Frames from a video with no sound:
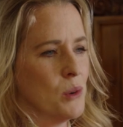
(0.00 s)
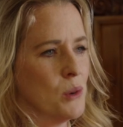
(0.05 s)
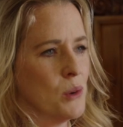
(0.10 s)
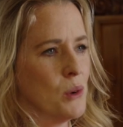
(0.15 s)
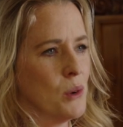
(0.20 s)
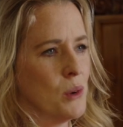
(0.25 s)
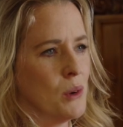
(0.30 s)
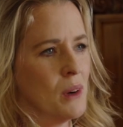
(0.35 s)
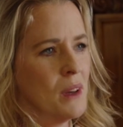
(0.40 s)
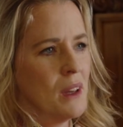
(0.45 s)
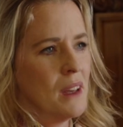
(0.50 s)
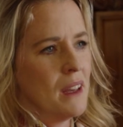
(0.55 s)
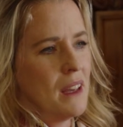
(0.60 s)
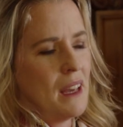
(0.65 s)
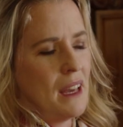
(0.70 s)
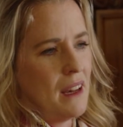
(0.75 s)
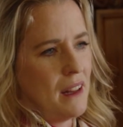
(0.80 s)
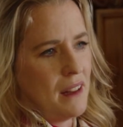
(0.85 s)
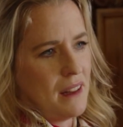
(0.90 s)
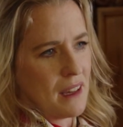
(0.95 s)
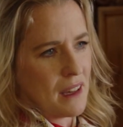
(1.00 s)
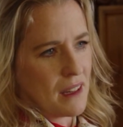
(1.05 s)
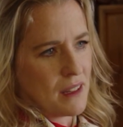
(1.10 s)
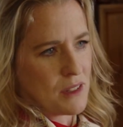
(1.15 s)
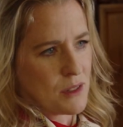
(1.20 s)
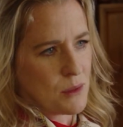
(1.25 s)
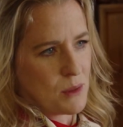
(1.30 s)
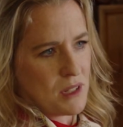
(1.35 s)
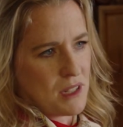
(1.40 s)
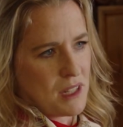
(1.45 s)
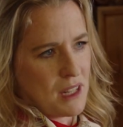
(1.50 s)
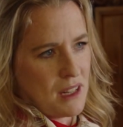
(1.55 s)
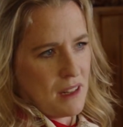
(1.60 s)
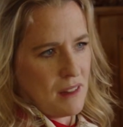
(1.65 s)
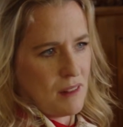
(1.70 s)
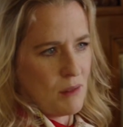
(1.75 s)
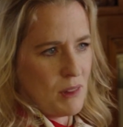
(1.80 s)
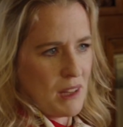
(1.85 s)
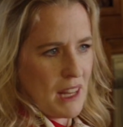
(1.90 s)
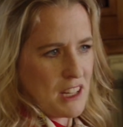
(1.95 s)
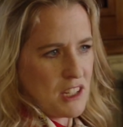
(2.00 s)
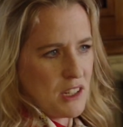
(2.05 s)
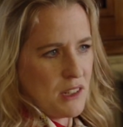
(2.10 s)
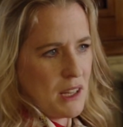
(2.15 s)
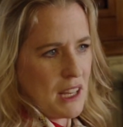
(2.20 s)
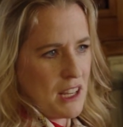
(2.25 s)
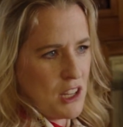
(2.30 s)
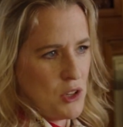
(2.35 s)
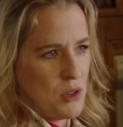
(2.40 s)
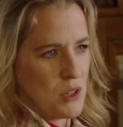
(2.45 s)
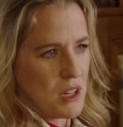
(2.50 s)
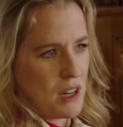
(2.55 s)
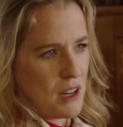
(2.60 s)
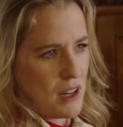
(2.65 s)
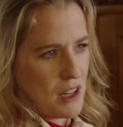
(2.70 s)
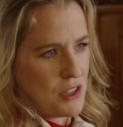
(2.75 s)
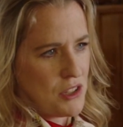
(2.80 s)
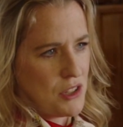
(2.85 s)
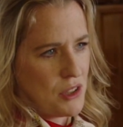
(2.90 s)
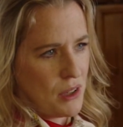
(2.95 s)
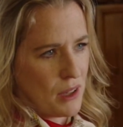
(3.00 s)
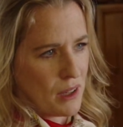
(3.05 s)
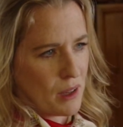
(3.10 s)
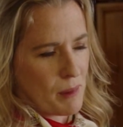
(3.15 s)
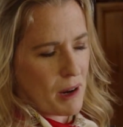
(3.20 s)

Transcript: or anything else which they which they utilise during the